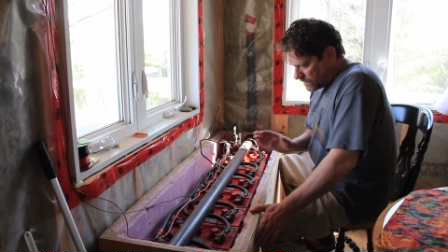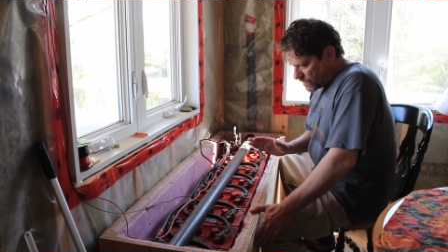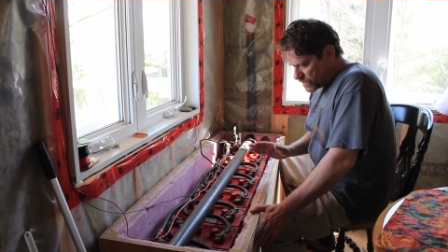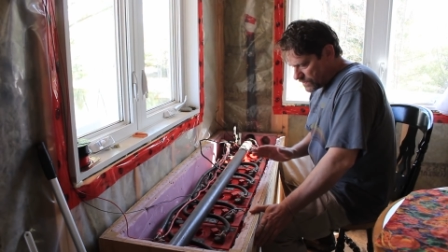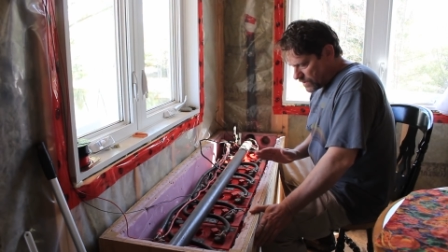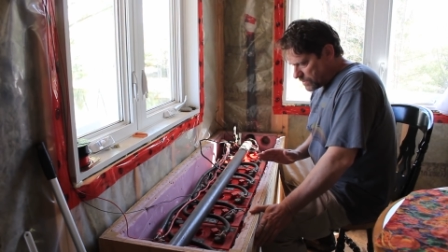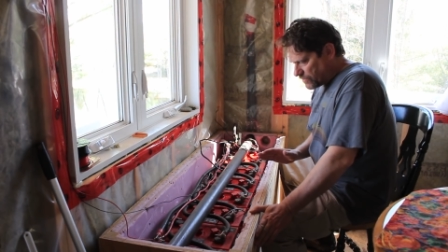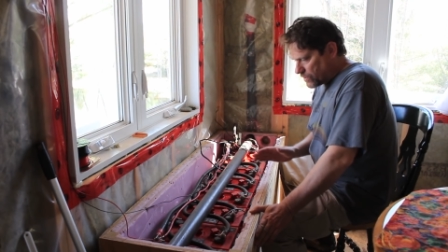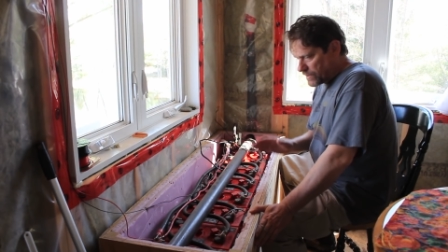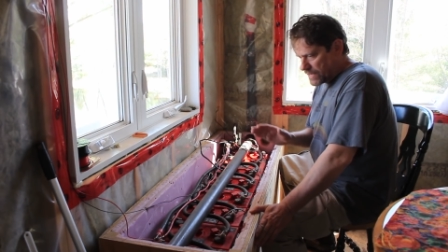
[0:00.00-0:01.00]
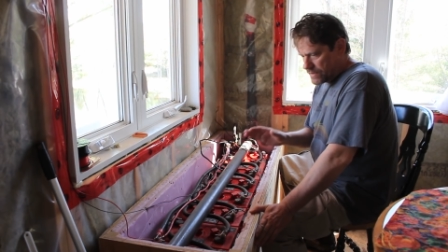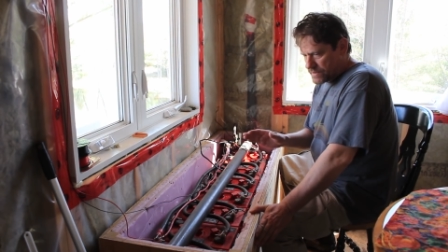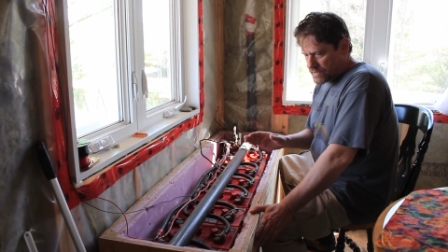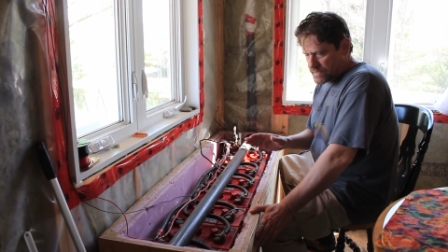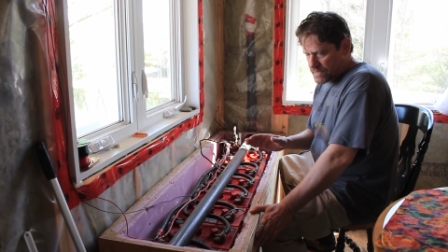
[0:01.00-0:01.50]
First of all, before we get
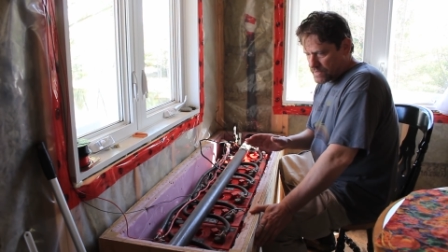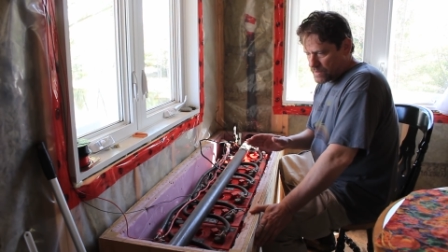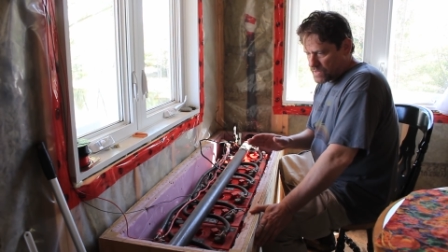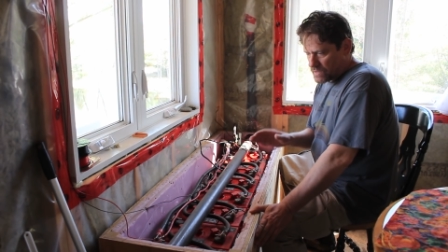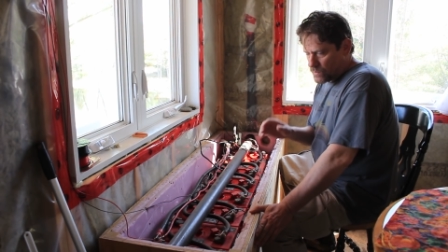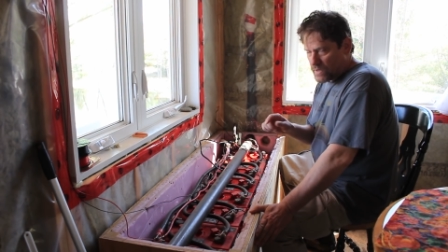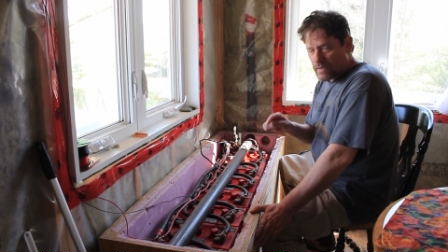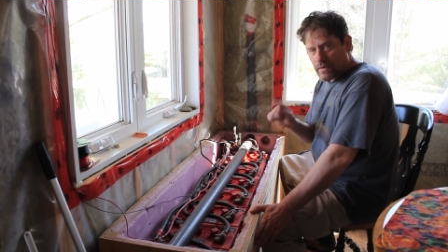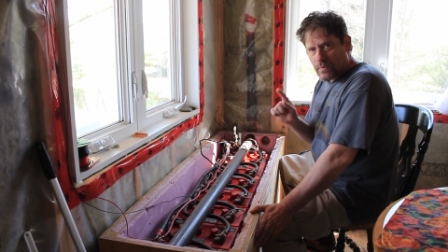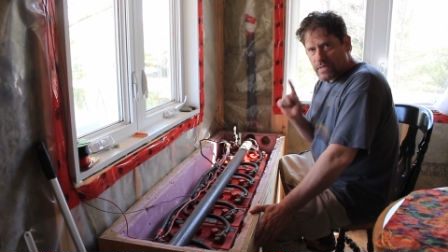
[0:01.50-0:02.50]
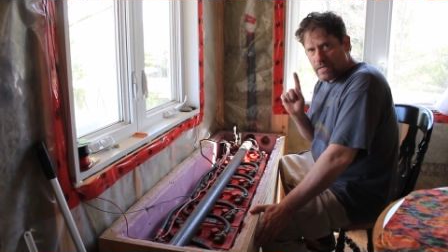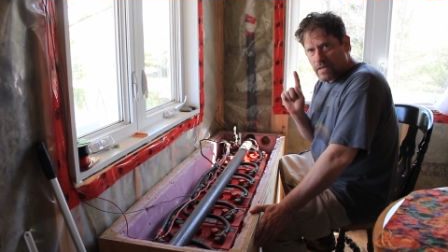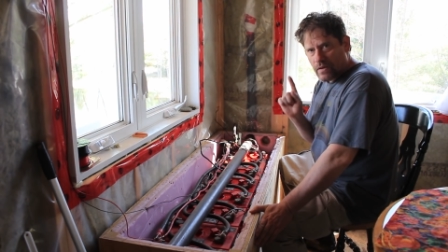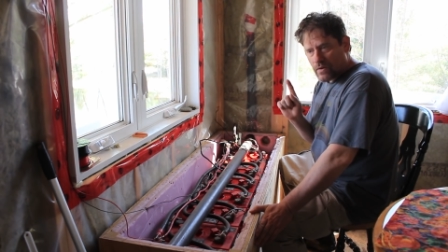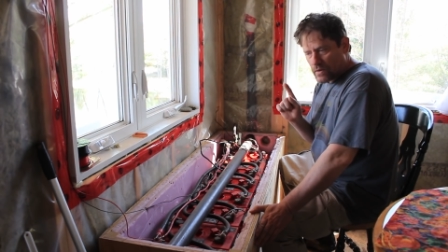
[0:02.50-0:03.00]
into this next subject, I want, I want you
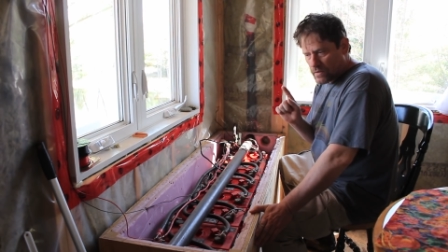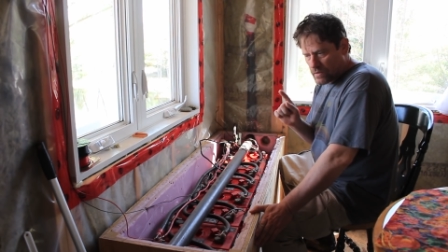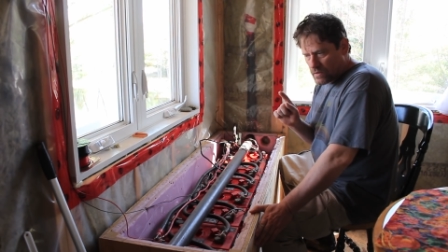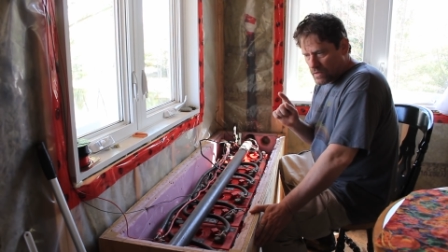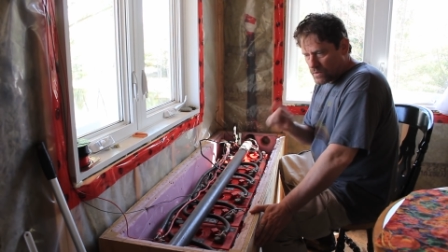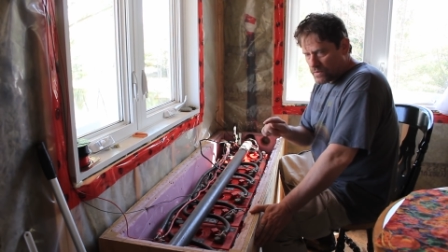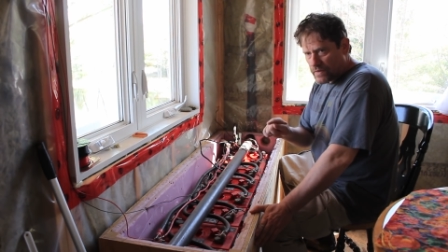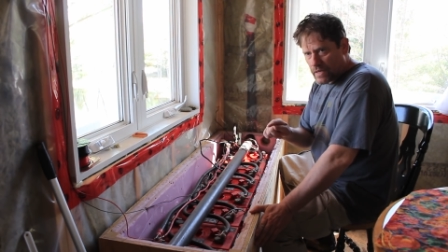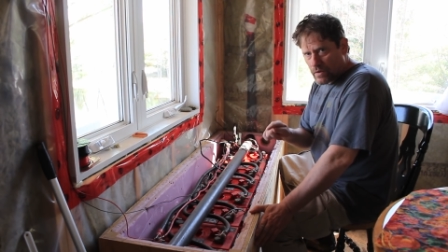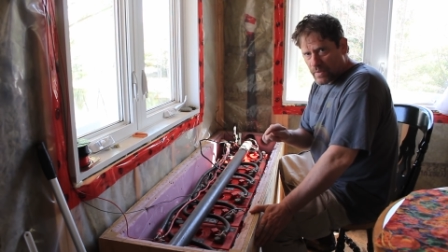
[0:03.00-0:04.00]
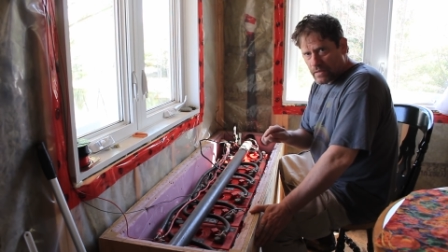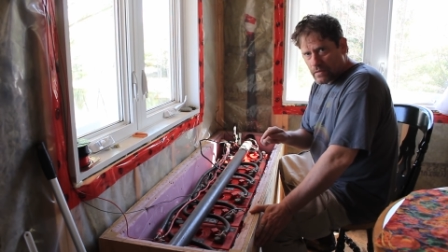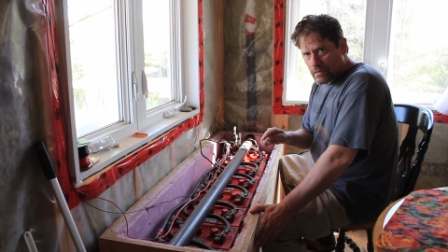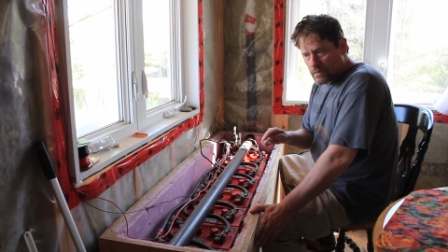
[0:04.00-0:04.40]
to hear I don't know if you can hear, but